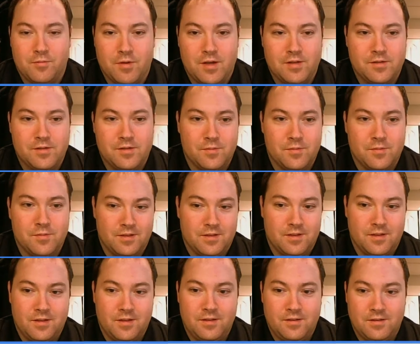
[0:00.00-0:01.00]
too
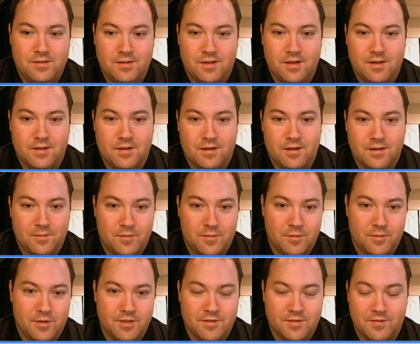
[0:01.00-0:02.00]
busy to get caught up on
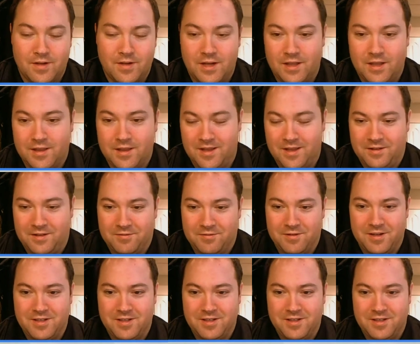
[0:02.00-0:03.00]
much of anything
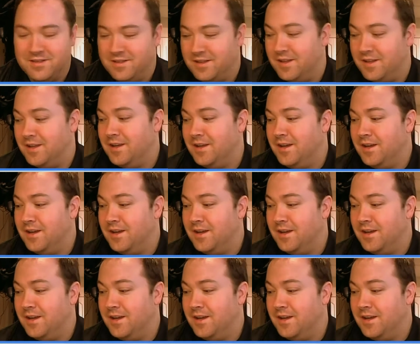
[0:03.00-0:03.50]
recently.